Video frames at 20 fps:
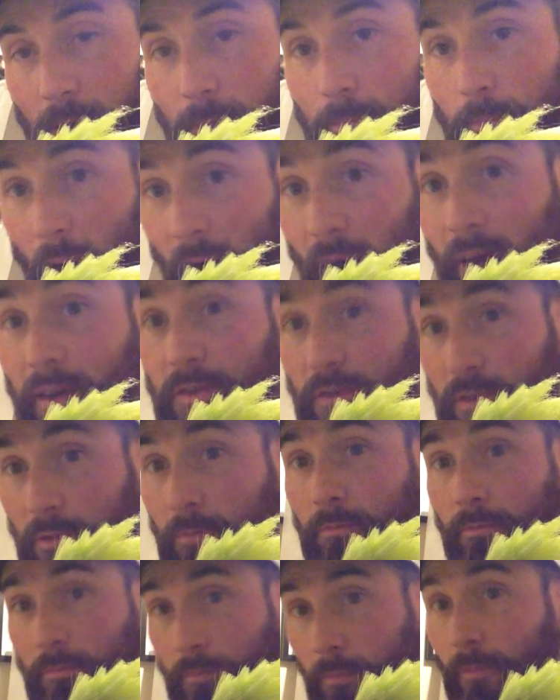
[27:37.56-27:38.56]
buy
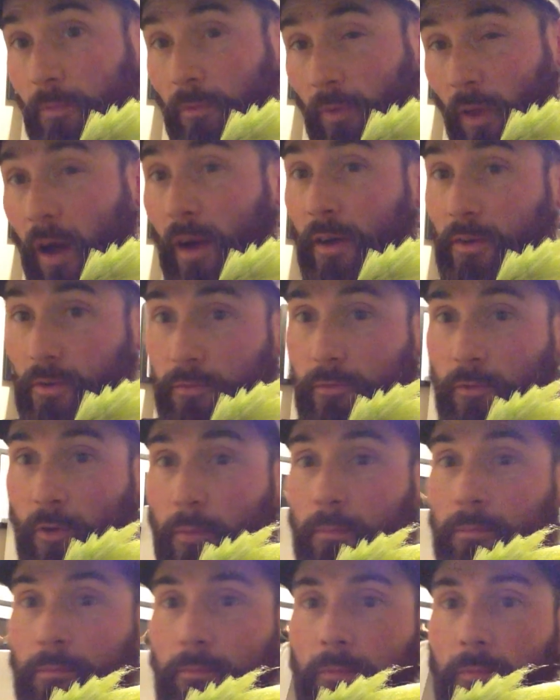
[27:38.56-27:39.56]
some flies
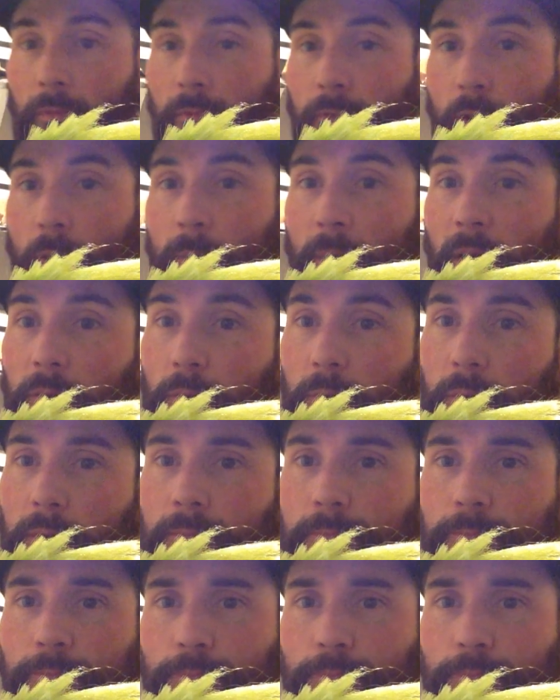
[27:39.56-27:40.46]
from Edwin,